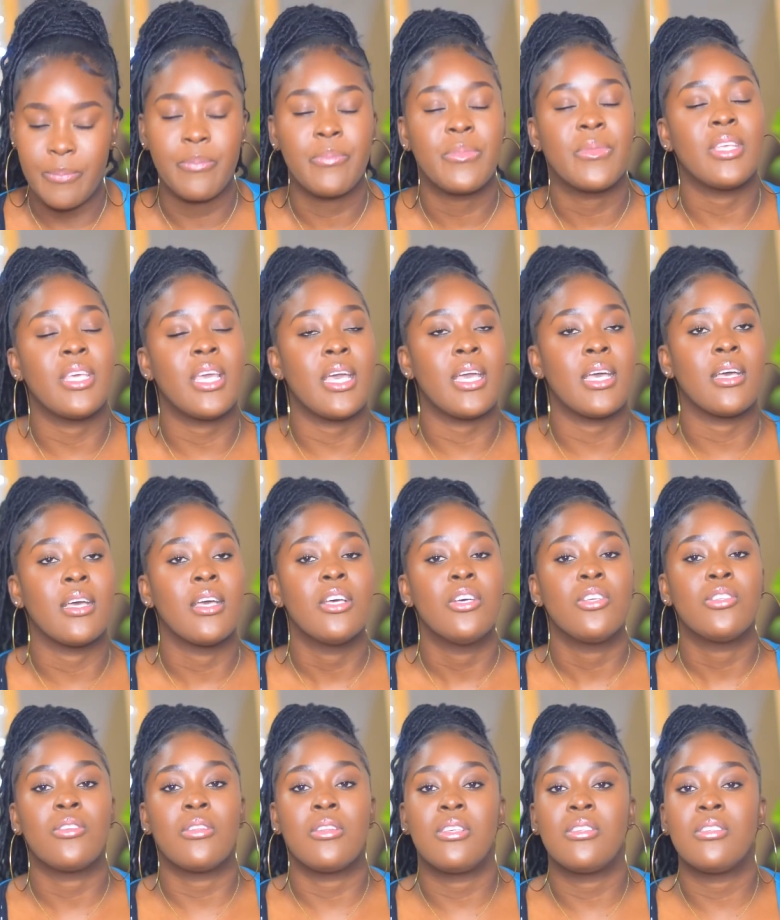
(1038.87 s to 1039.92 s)
Yeah,
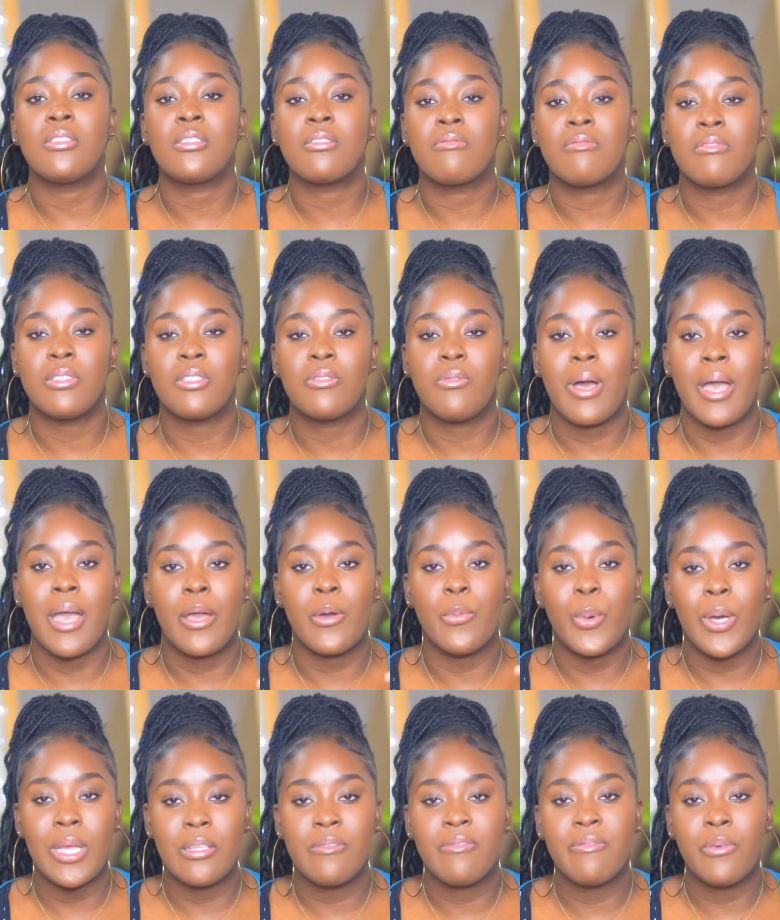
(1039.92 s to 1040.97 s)
so this is the reason why I
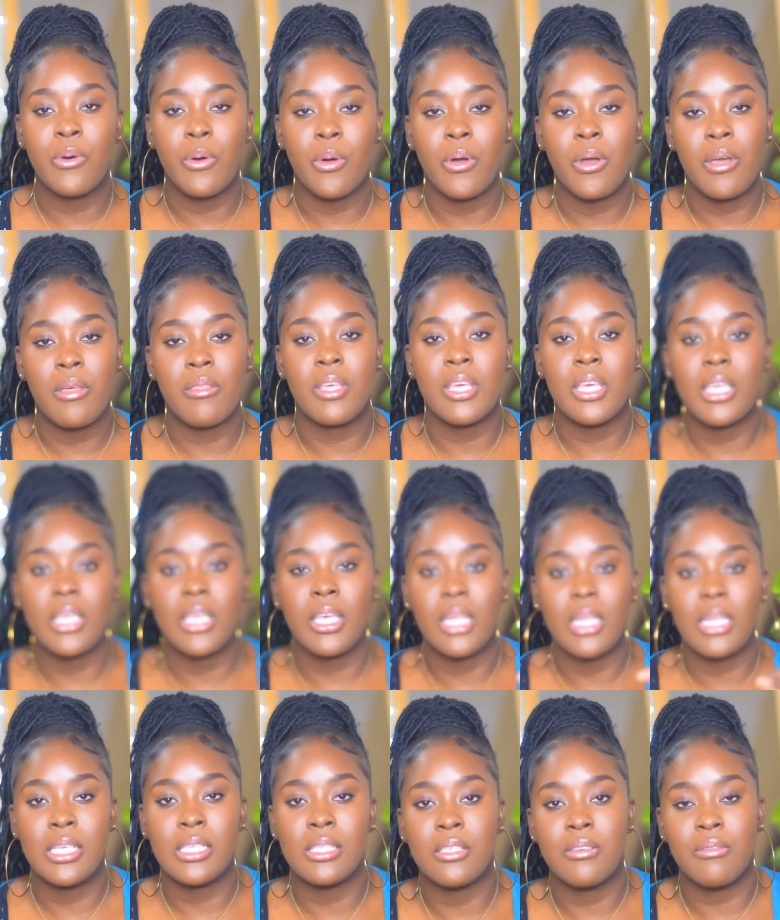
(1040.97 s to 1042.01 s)
went for the Inkey
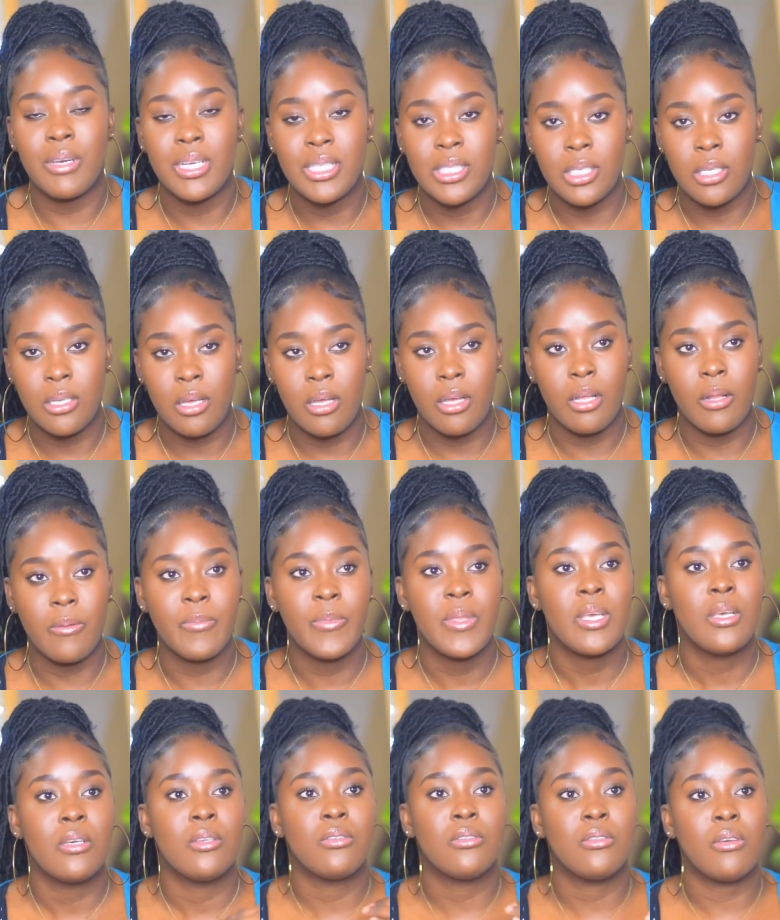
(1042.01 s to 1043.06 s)
List
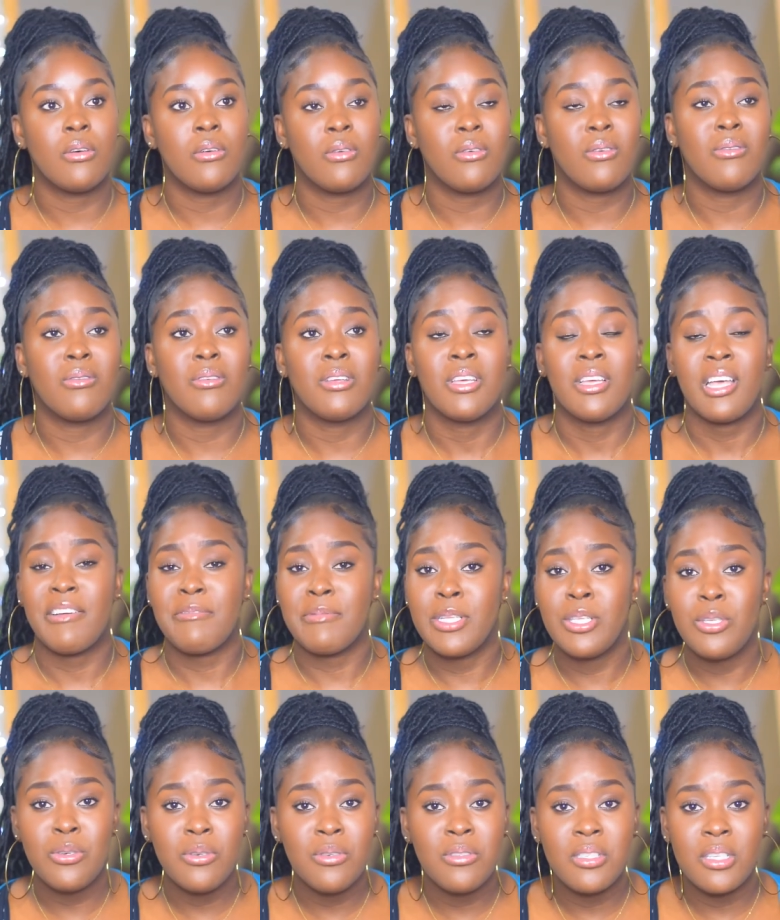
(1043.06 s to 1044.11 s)
Retinol. So I've been
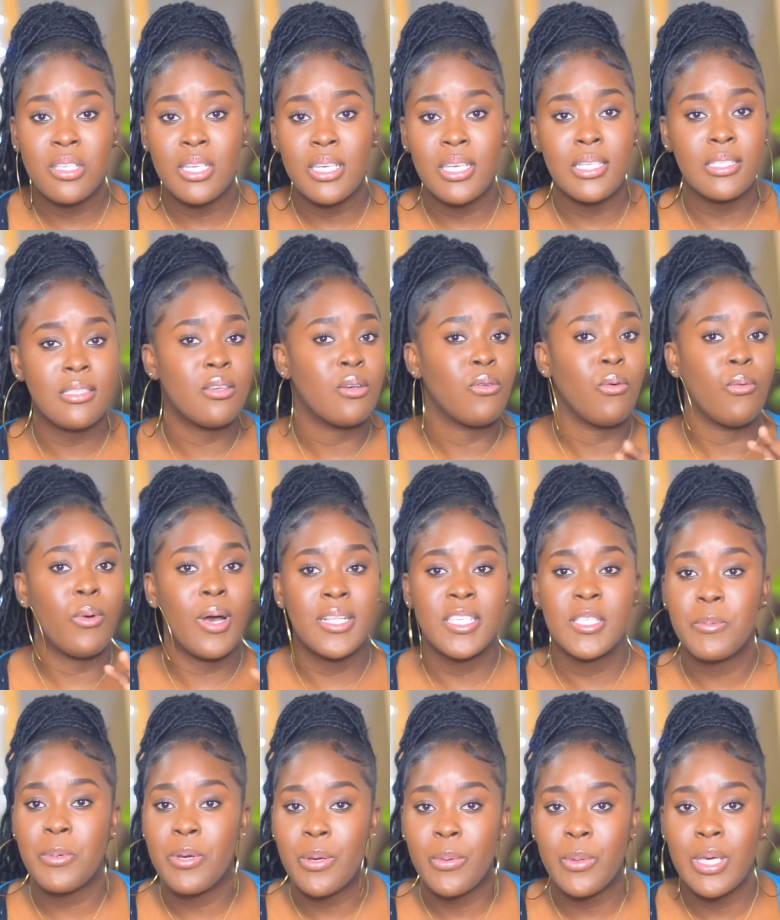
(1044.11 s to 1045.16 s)
using it once
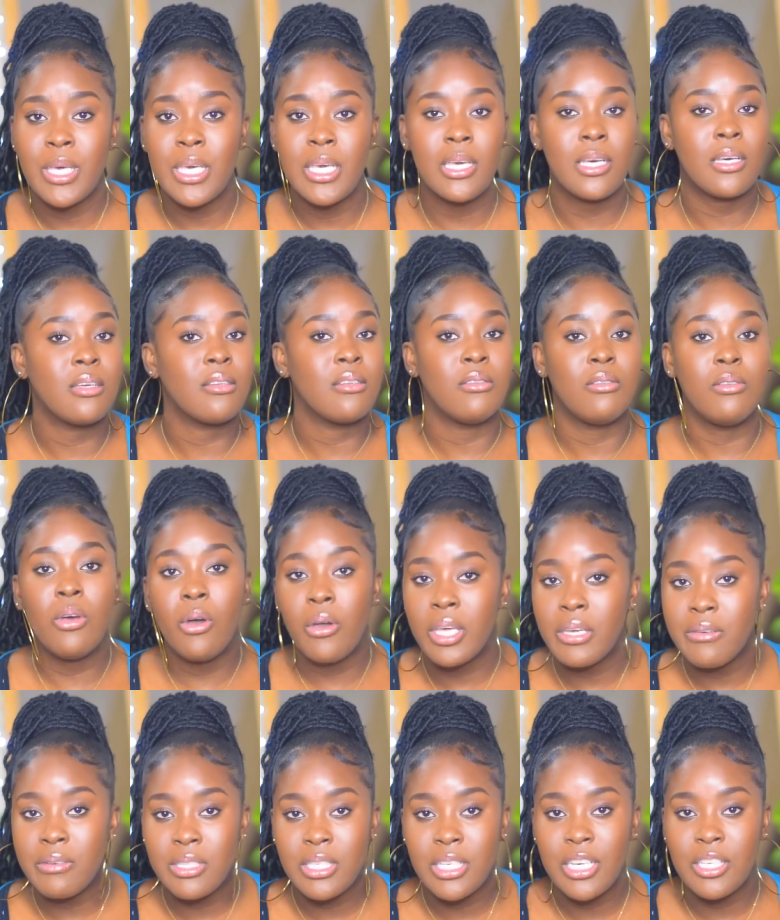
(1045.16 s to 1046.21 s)
per week, no
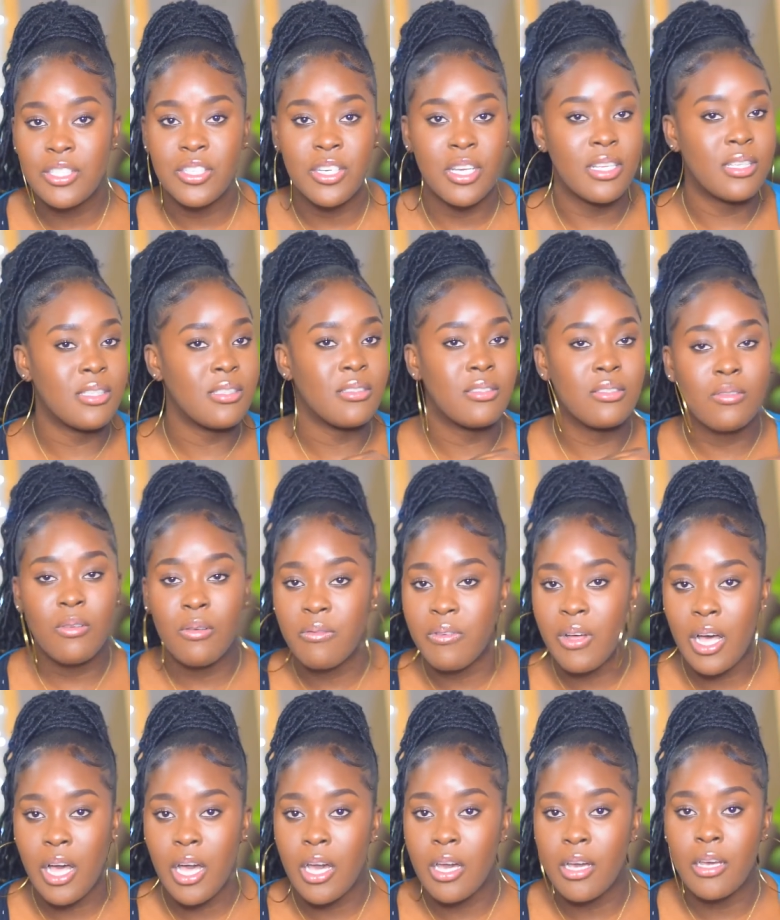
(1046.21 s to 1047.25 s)
irritations so
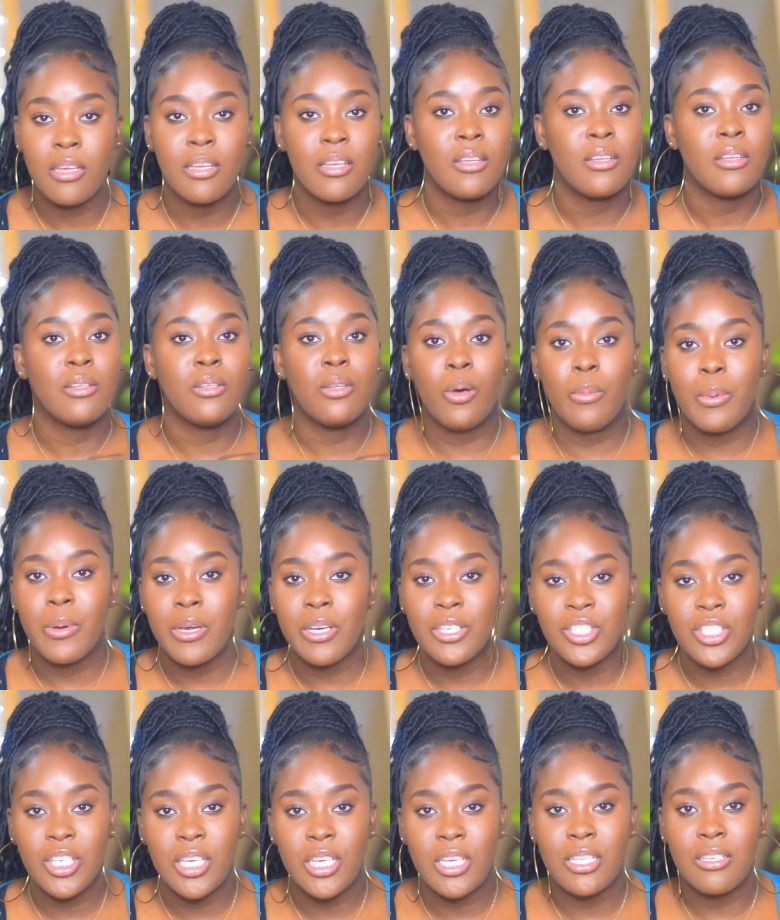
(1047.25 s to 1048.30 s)
far, no
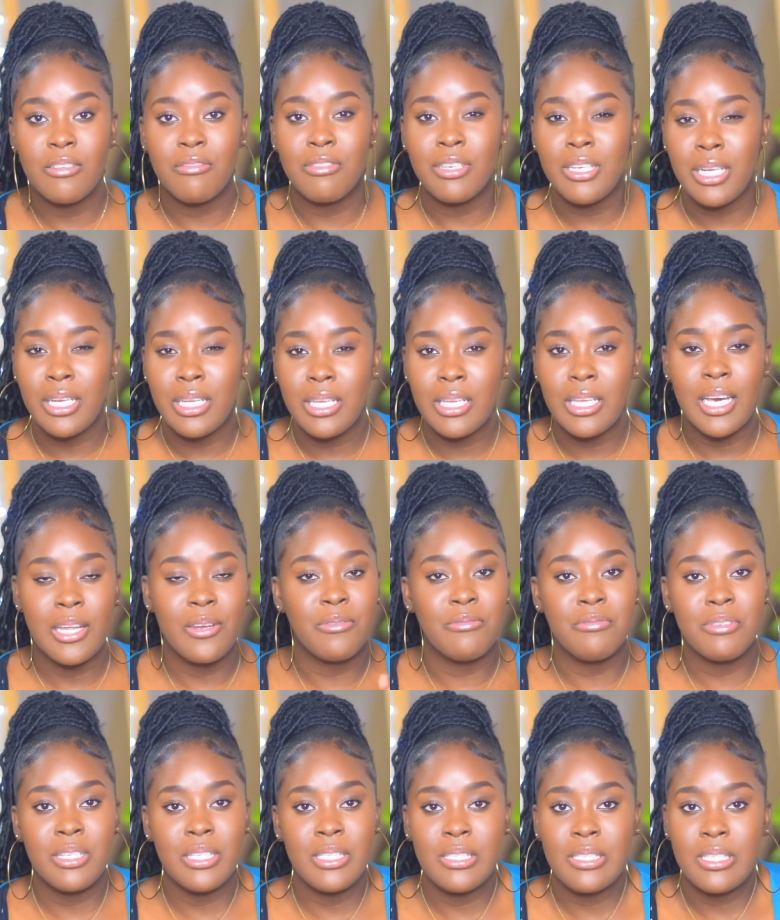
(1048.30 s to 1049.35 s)
purging really. I don't
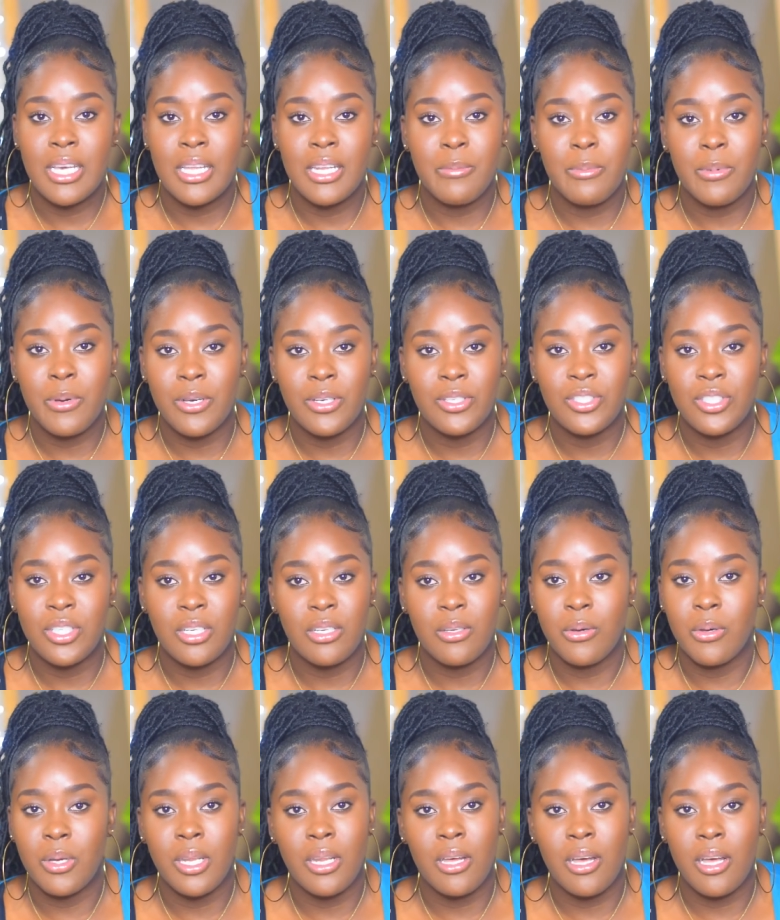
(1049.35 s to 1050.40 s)
really see any purging
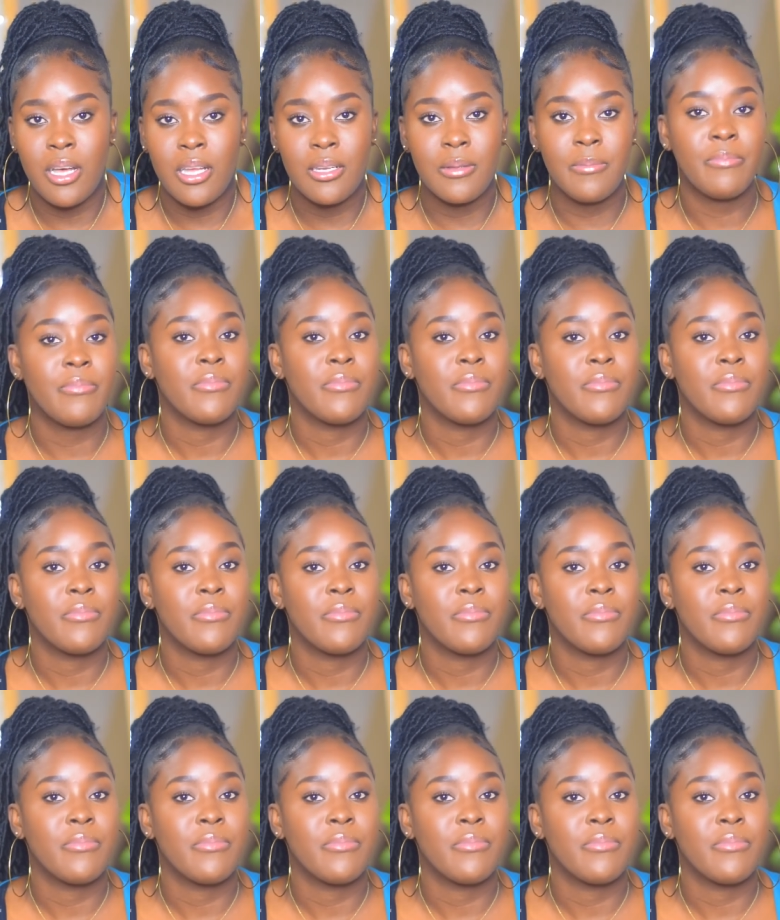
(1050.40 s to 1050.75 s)
going on